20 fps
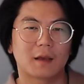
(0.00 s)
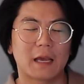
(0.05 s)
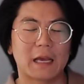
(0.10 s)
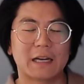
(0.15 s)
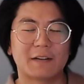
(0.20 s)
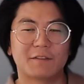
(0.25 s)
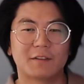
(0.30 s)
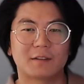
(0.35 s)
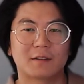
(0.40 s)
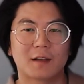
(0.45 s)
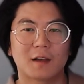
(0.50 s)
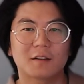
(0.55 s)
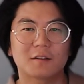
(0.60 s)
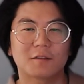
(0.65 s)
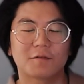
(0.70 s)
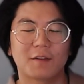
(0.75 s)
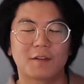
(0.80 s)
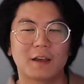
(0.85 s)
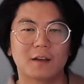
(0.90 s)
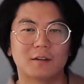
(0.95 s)
And if a test
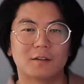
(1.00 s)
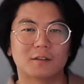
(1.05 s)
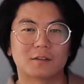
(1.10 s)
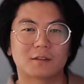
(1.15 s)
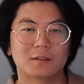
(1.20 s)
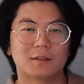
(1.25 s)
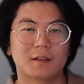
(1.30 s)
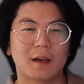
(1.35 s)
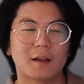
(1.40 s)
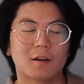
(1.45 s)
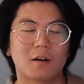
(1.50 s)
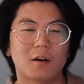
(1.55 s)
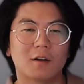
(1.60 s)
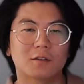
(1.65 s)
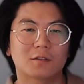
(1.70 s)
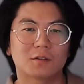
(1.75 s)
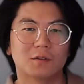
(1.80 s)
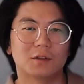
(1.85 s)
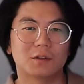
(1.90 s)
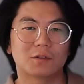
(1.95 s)
fails, that
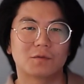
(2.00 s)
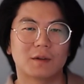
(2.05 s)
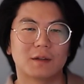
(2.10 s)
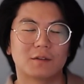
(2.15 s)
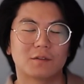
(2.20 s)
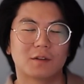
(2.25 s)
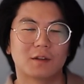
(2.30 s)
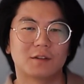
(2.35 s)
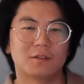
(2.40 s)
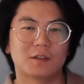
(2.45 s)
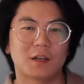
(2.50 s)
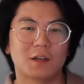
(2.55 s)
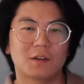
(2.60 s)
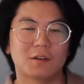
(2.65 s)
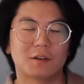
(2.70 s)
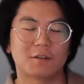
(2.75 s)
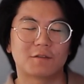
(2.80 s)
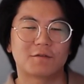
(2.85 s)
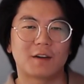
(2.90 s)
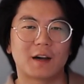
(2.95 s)
also is written to the
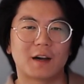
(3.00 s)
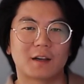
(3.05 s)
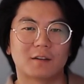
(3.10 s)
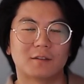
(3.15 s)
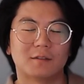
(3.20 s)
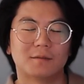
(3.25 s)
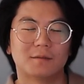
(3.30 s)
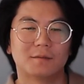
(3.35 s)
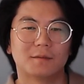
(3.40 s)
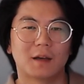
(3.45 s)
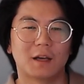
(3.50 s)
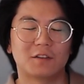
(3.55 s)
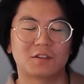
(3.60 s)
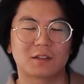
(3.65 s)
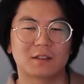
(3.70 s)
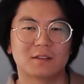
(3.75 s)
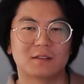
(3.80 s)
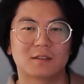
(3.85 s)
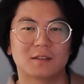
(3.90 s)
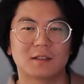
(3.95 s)
JUnit file, as you
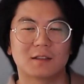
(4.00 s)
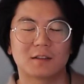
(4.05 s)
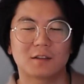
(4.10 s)
can see